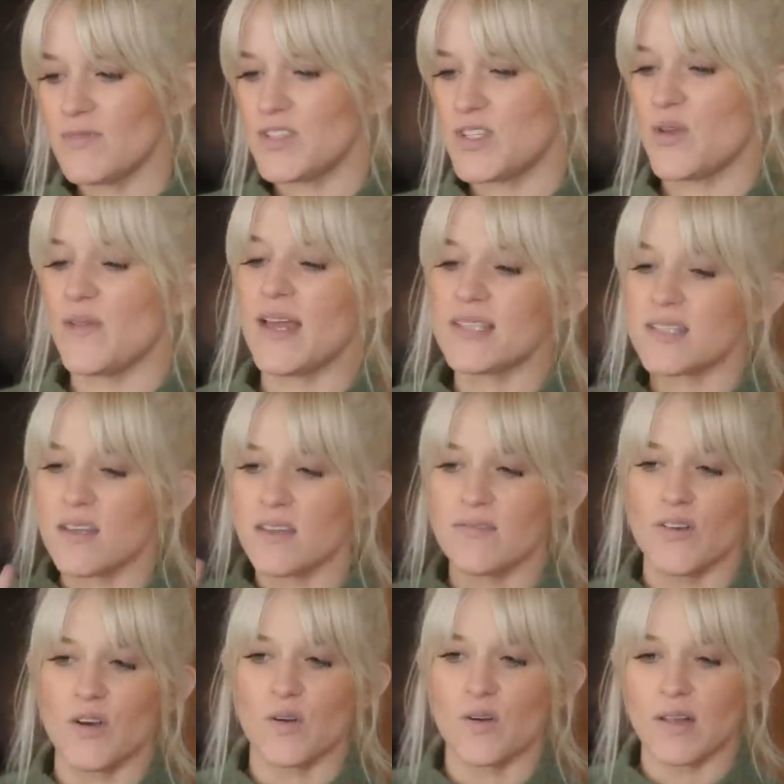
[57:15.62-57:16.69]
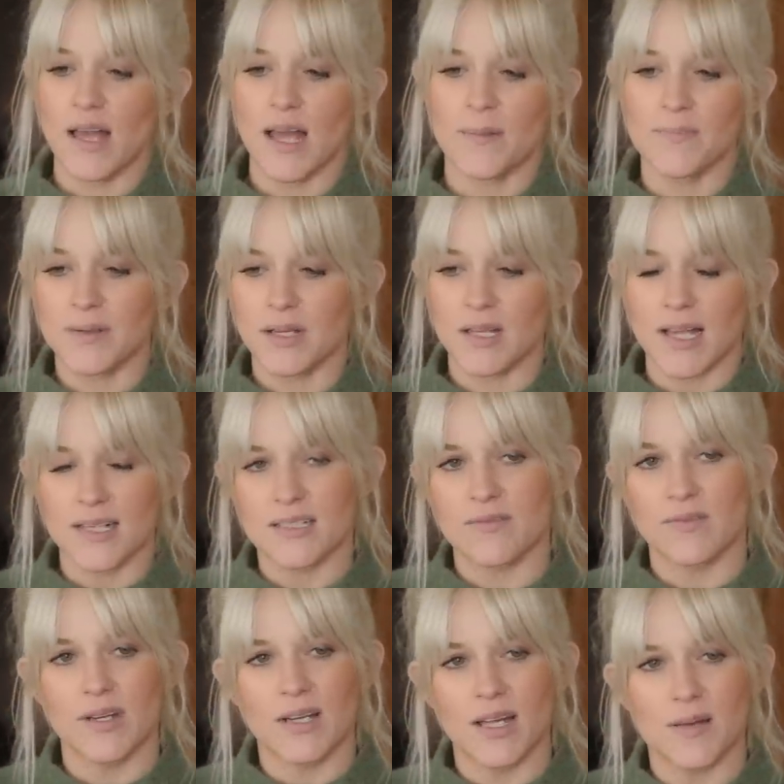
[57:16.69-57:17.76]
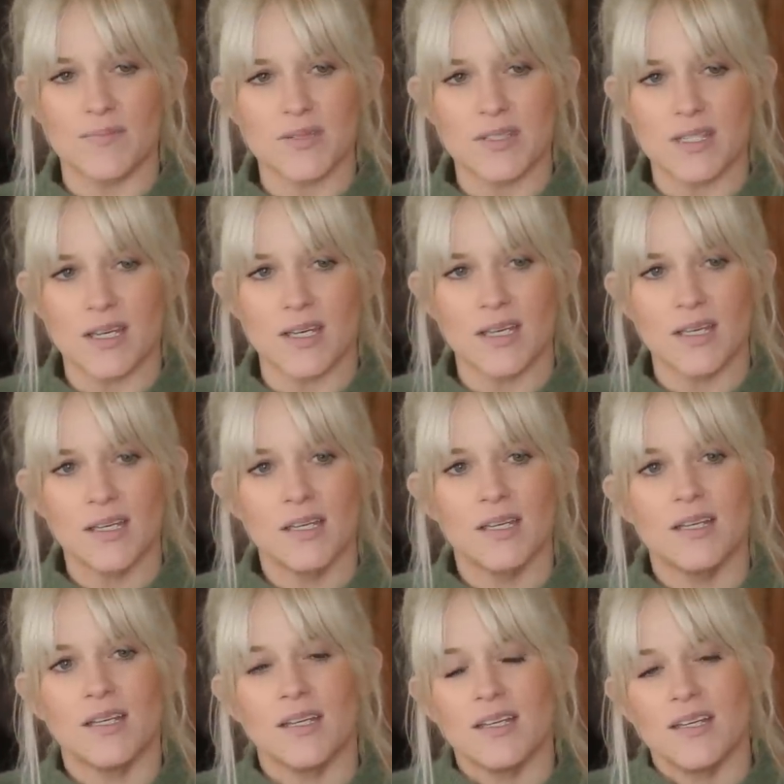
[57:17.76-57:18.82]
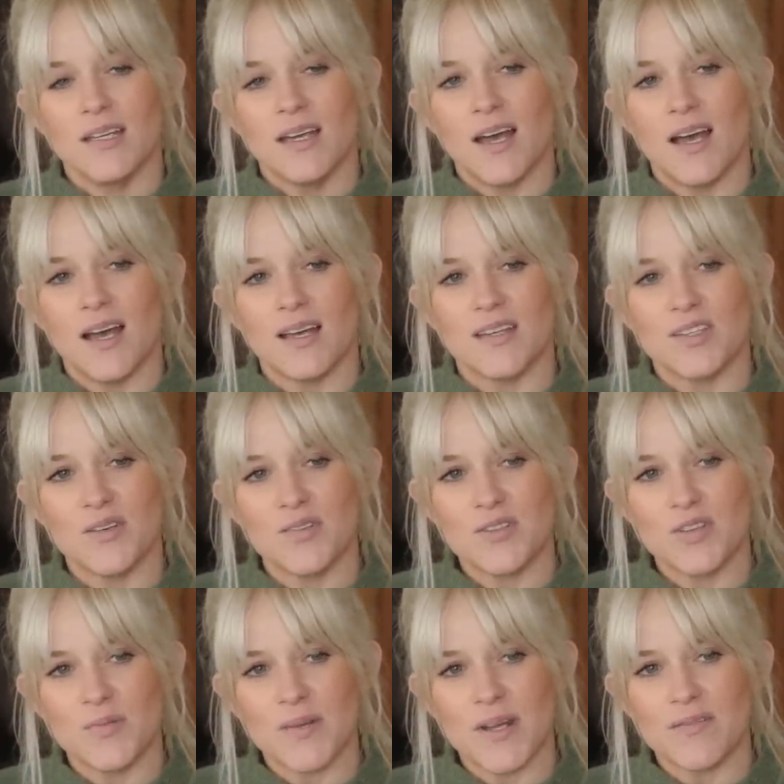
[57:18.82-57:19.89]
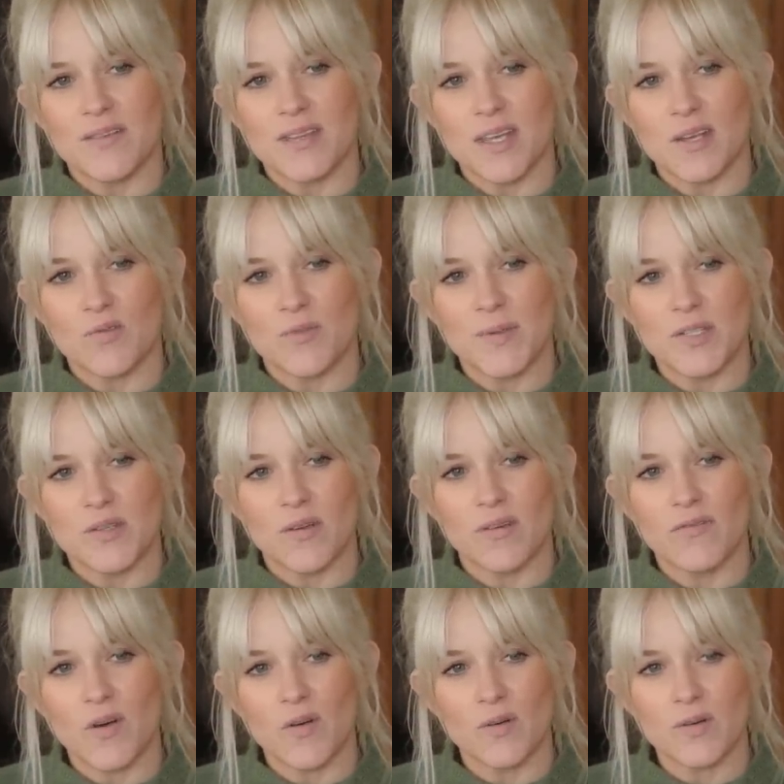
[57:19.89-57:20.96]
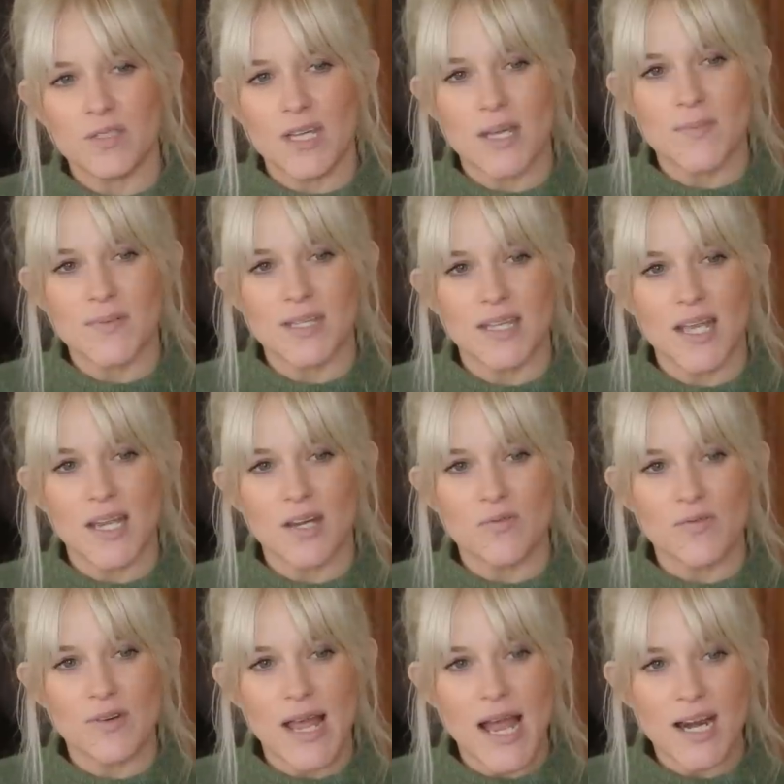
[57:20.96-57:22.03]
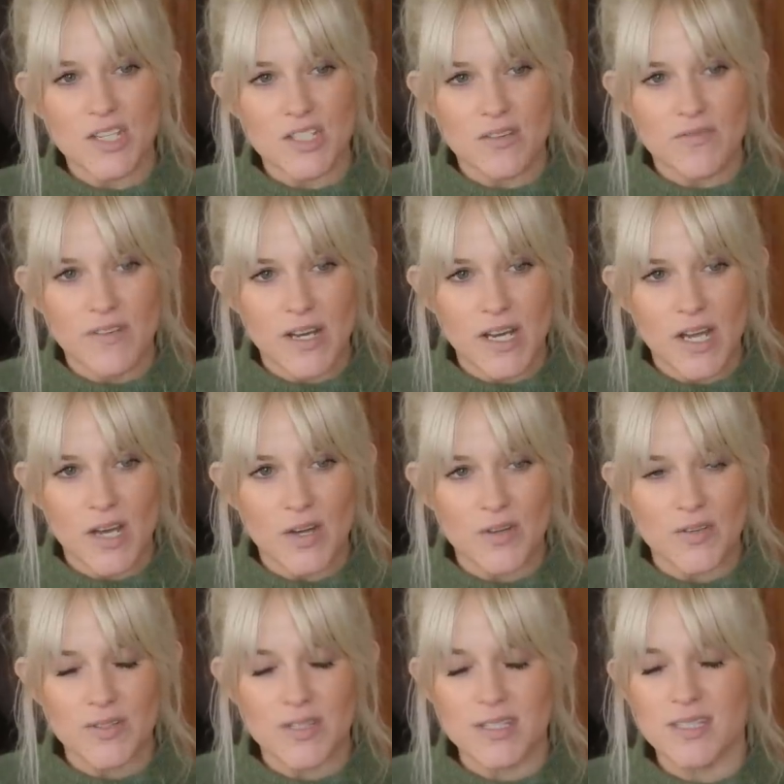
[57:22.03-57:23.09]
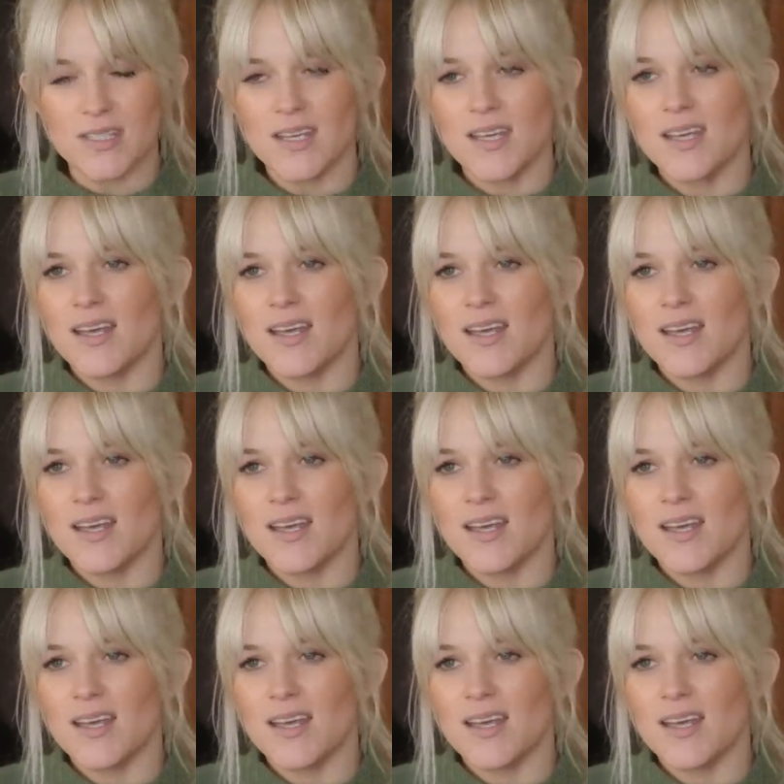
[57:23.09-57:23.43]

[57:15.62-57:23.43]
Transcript: So that's on the Vocal Lab Collective when it comes to uh, YouTube and everything. We'll be doing vocal tips and like reaction videos.